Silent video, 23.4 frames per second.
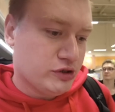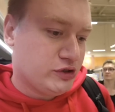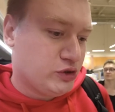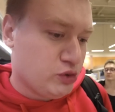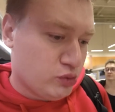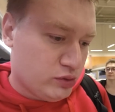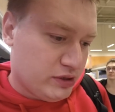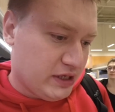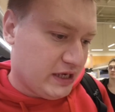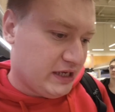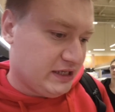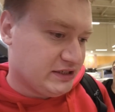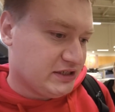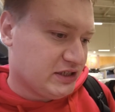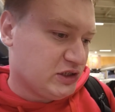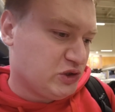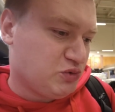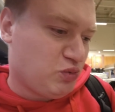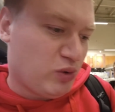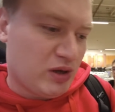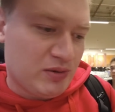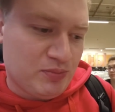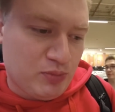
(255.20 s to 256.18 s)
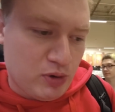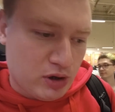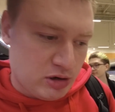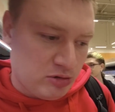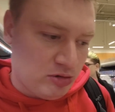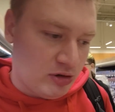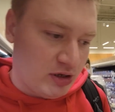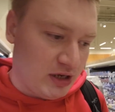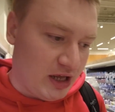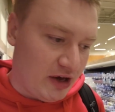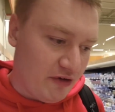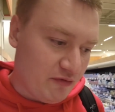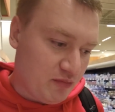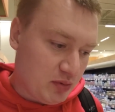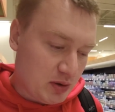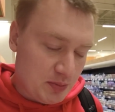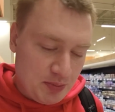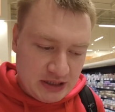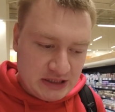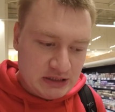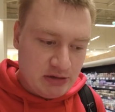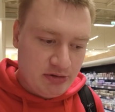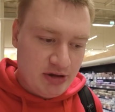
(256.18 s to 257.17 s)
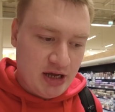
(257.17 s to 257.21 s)
2 days is 1 bottle enough, but
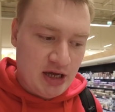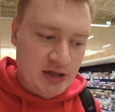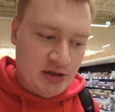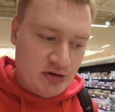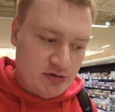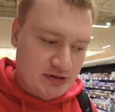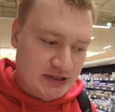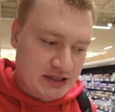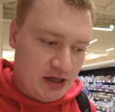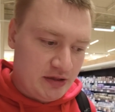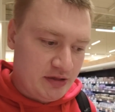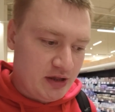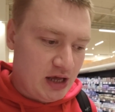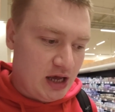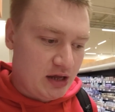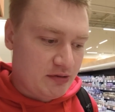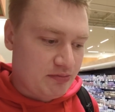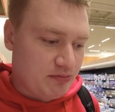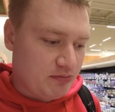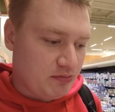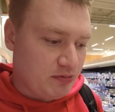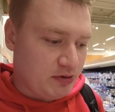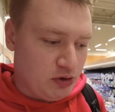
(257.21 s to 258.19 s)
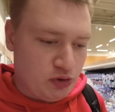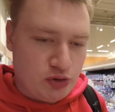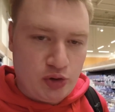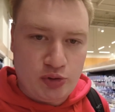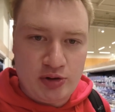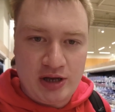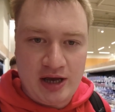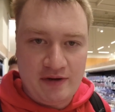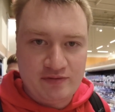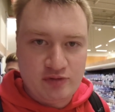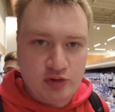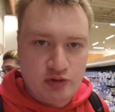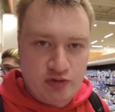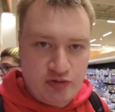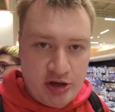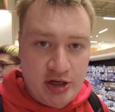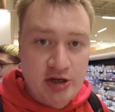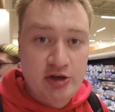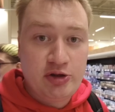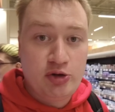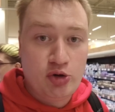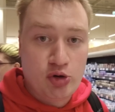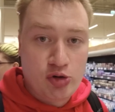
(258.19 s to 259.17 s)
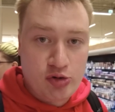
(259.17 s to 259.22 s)
basically understand that you don't have to
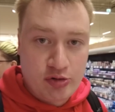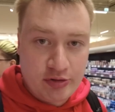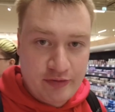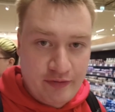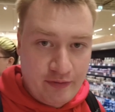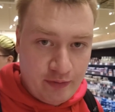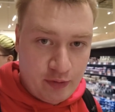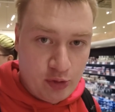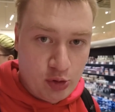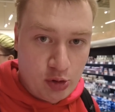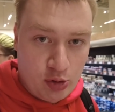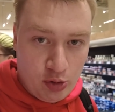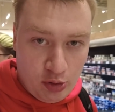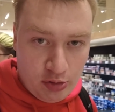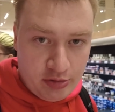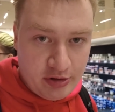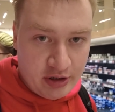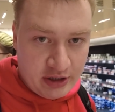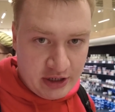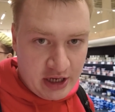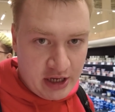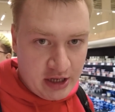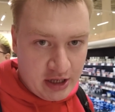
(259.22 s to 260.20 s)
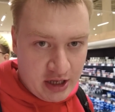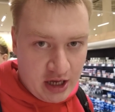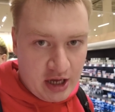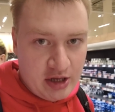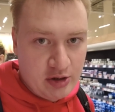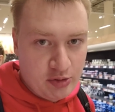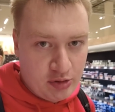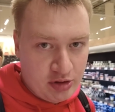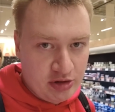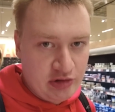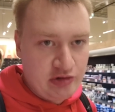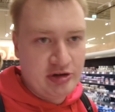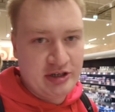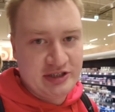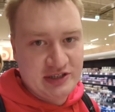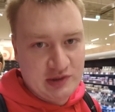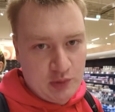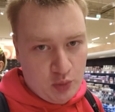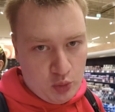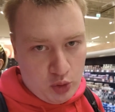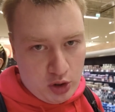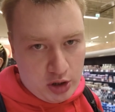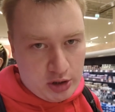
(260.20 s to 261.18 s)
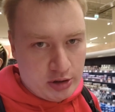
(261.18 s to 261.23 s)
drink yogurt for all the day. Yeah, you can drink
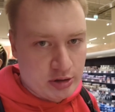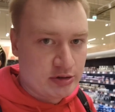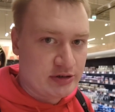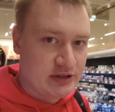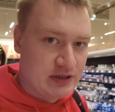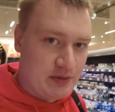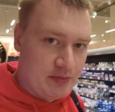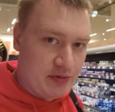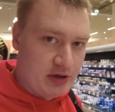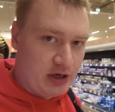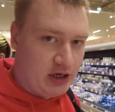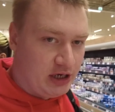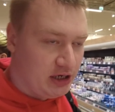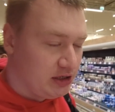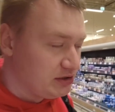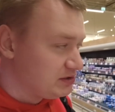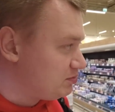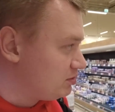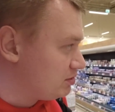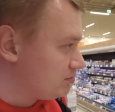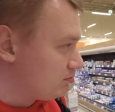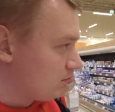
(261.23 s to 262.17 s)
some water, something else, but...